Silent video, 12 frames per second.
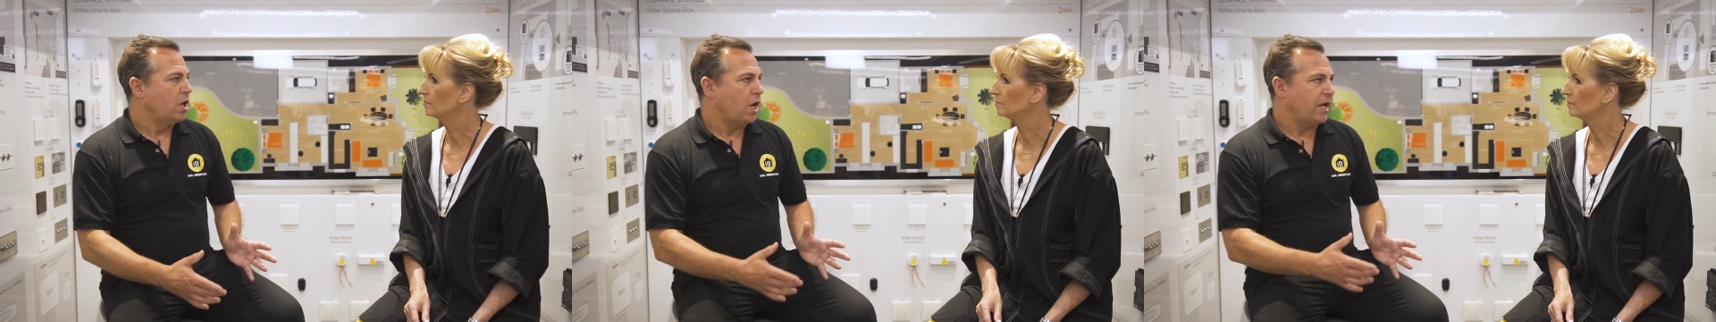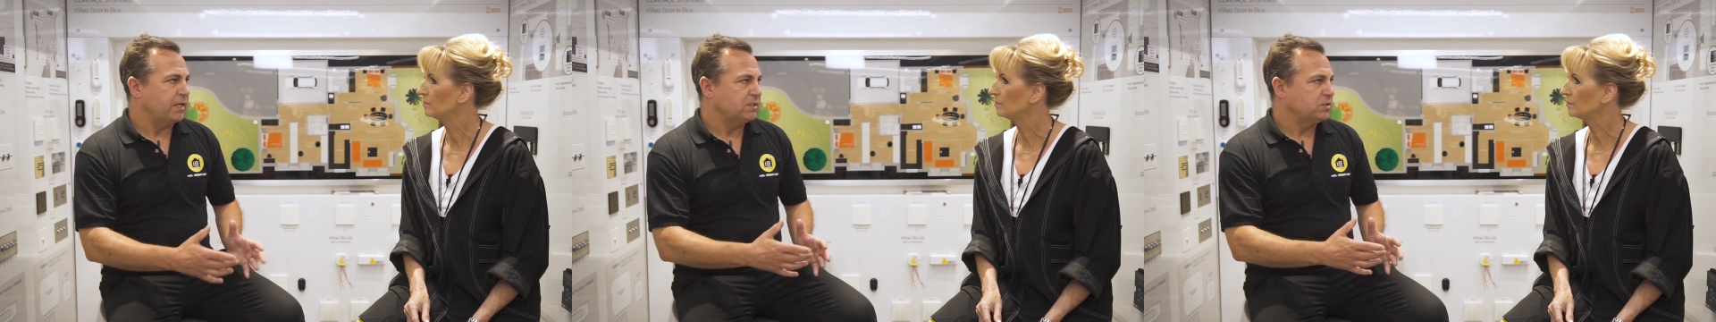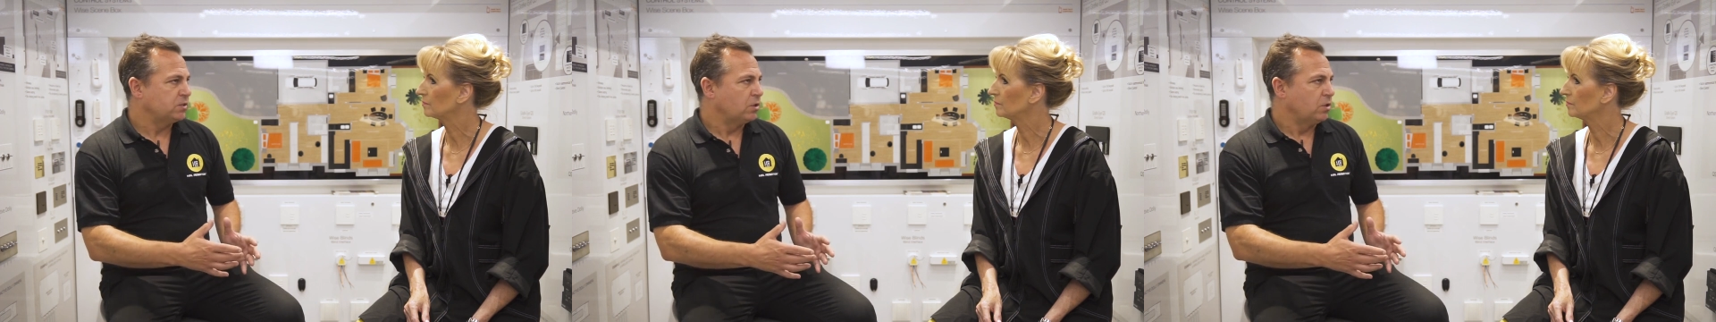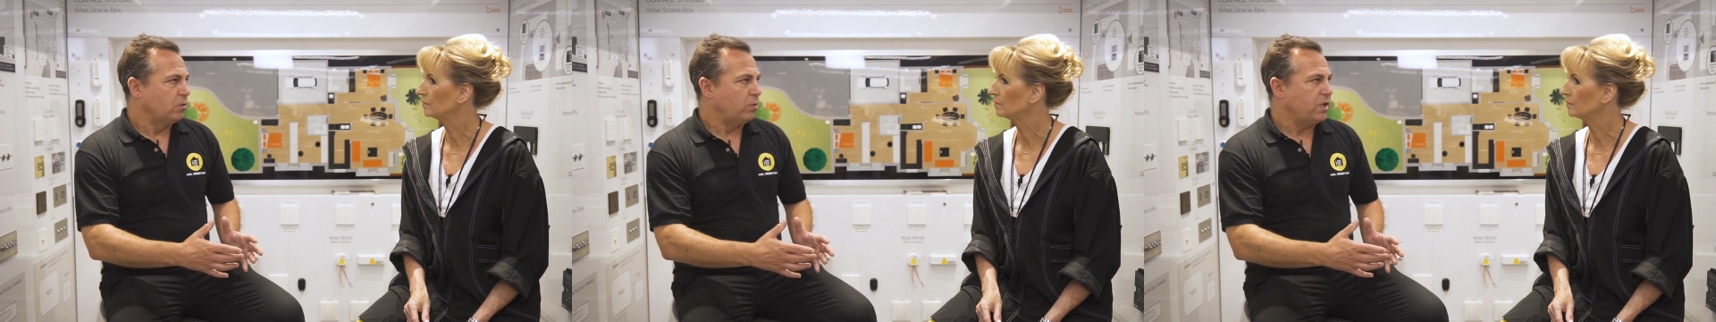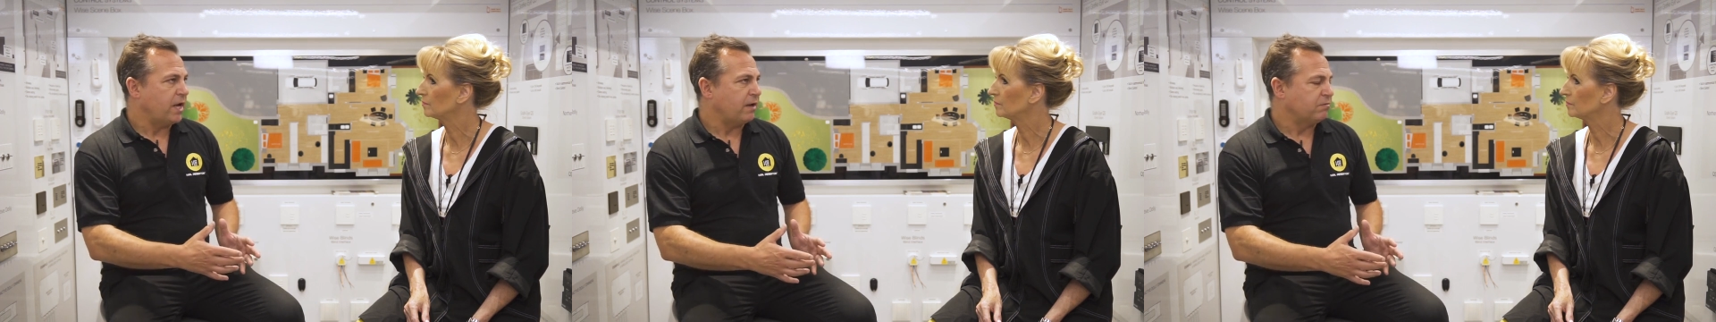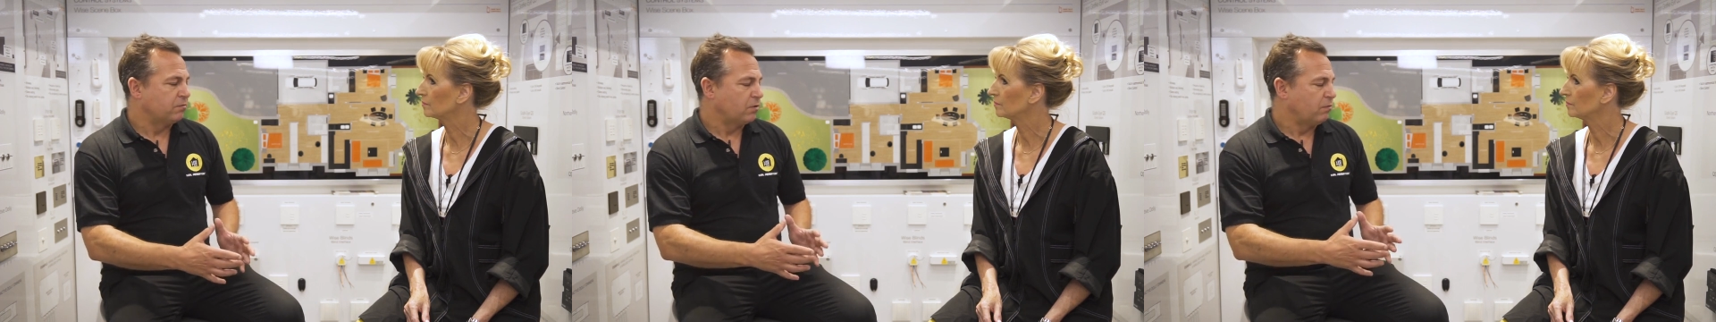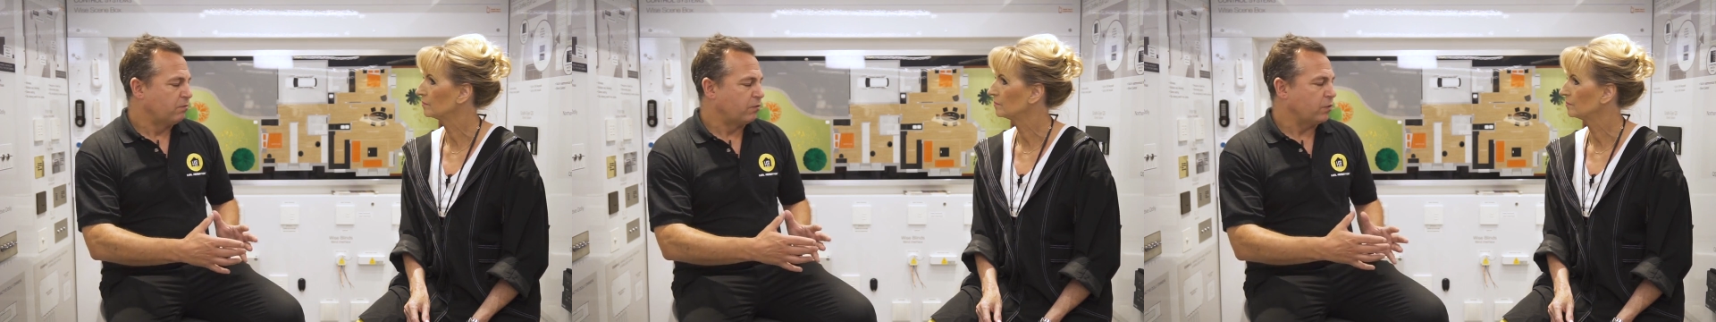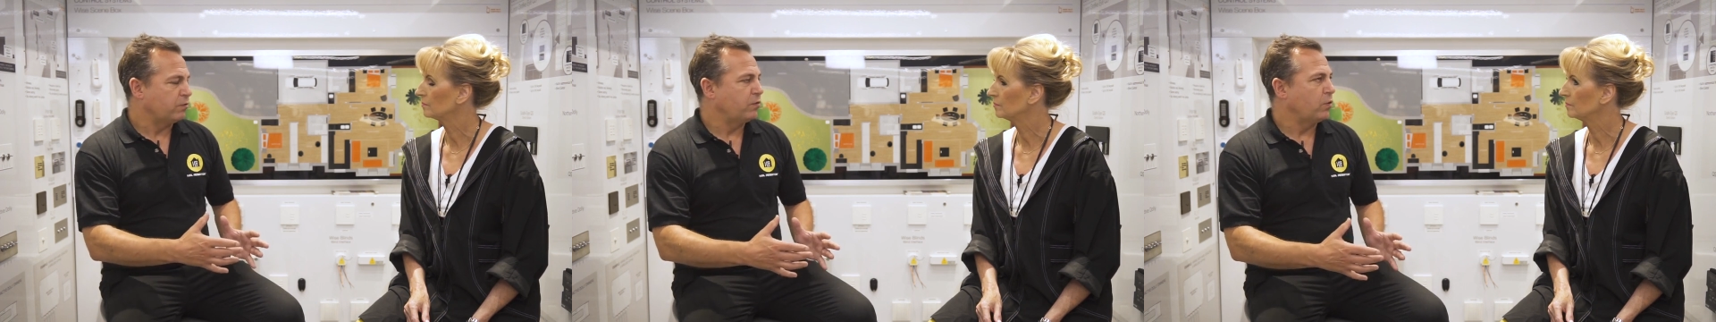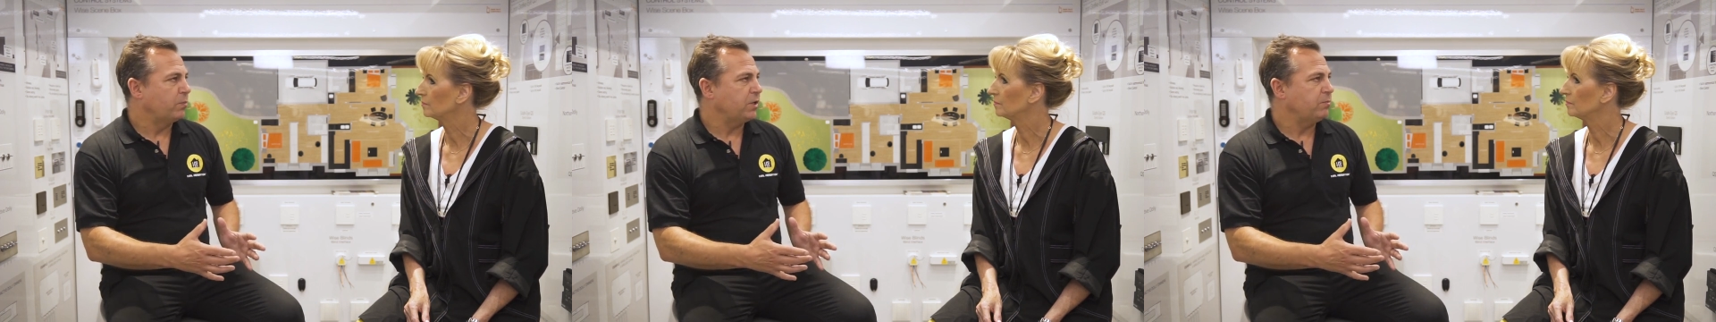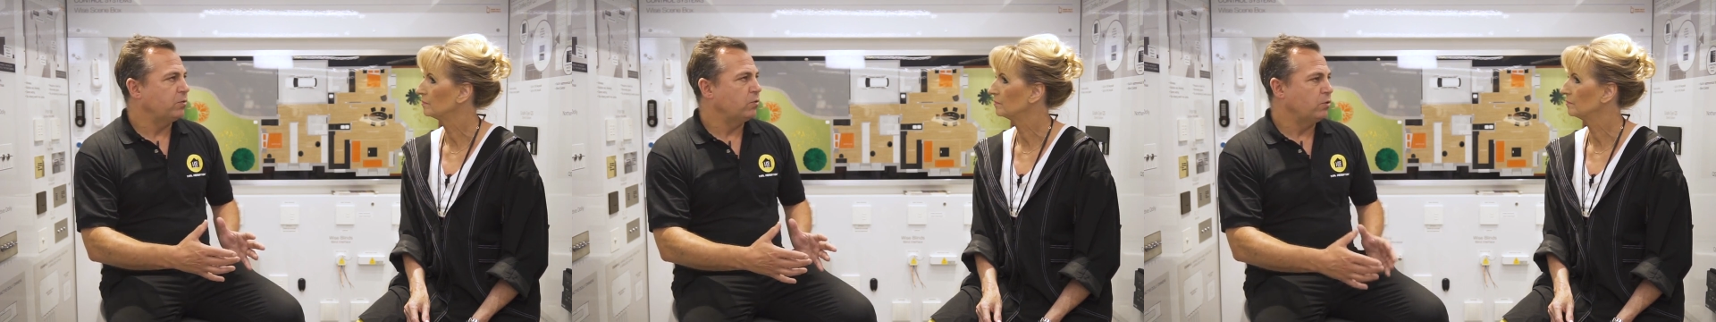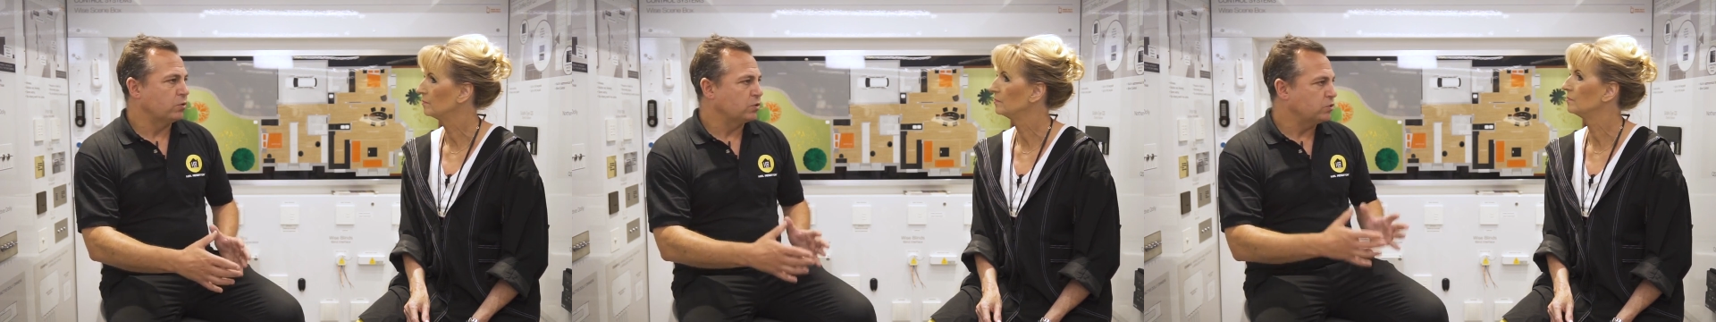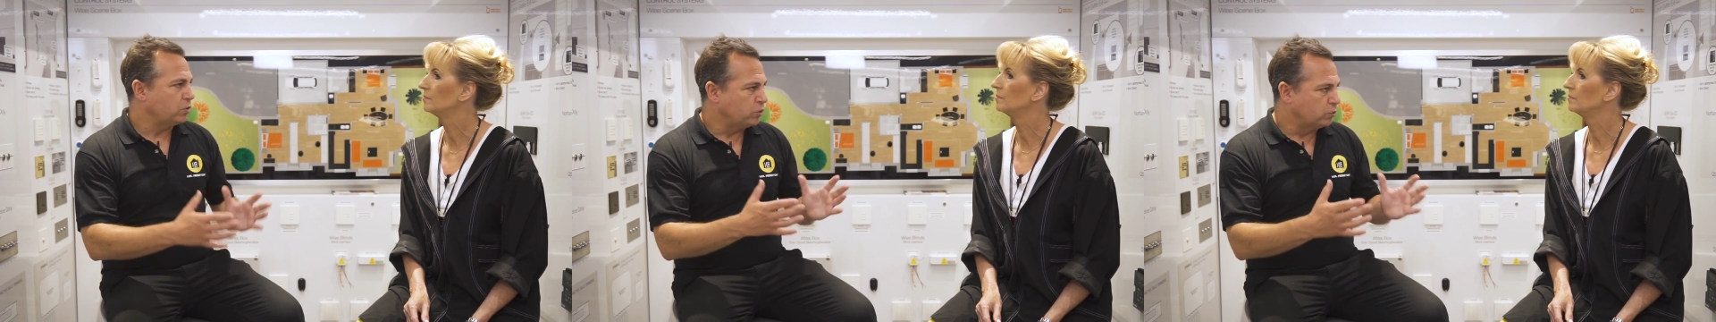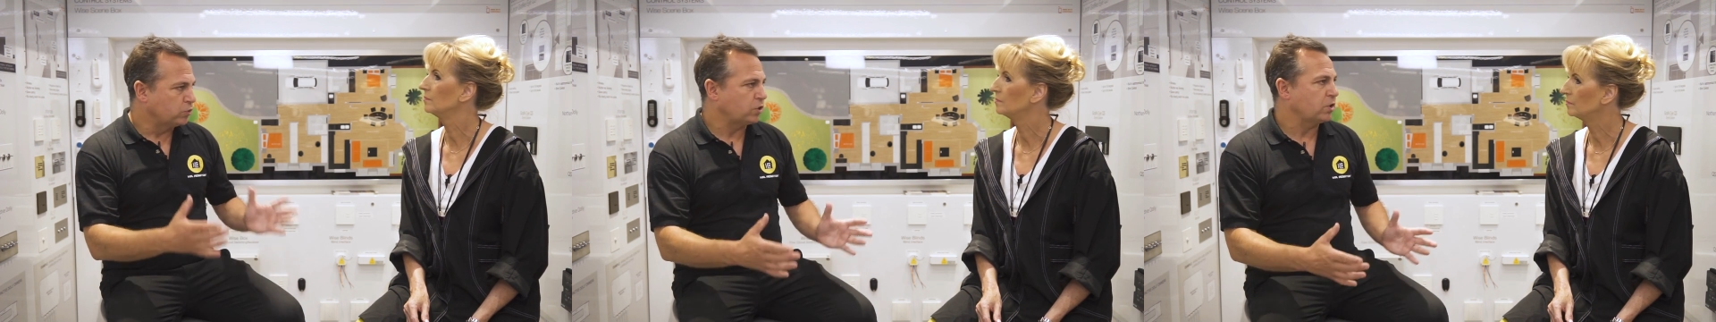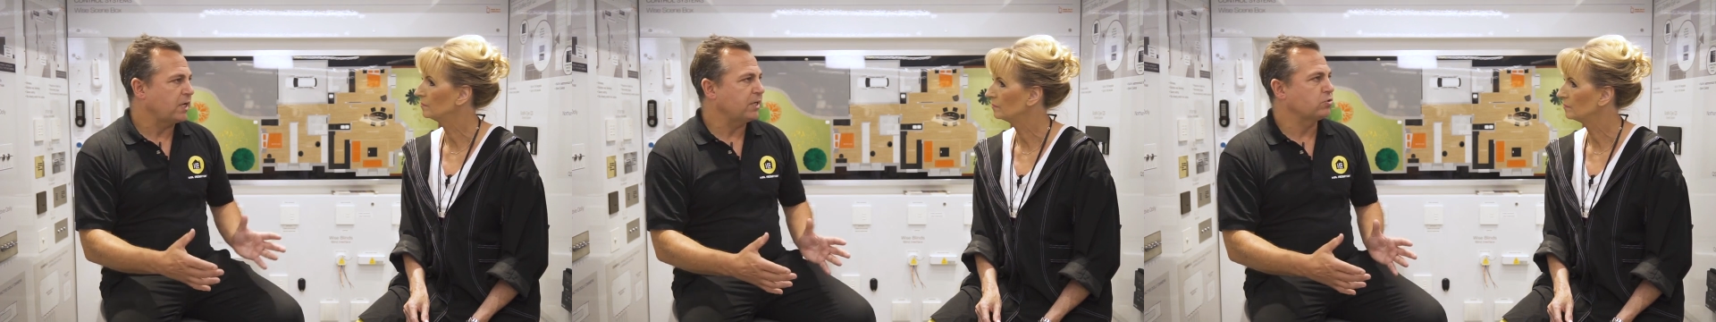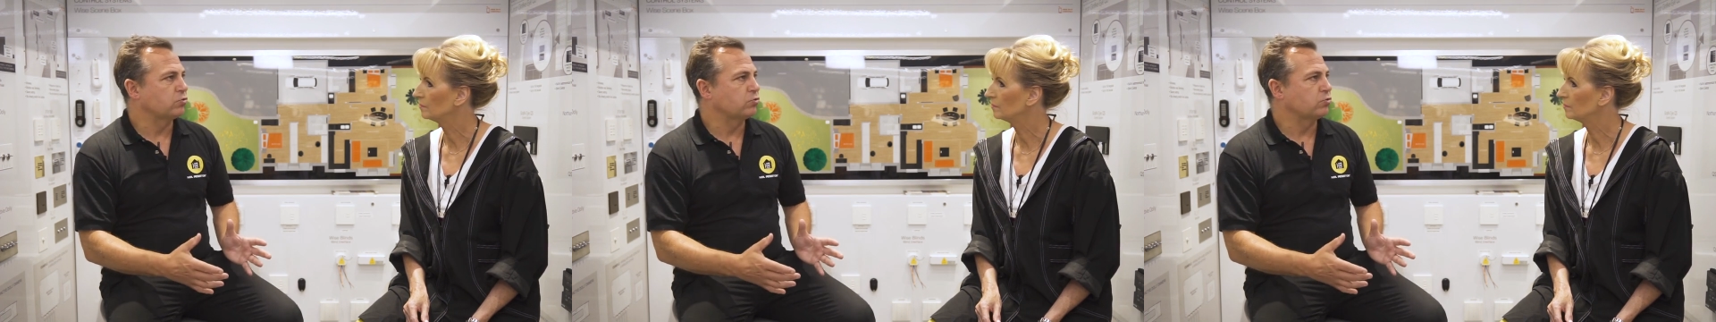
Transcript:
Speaker 1: and we have three or four people who can do the AutoCAD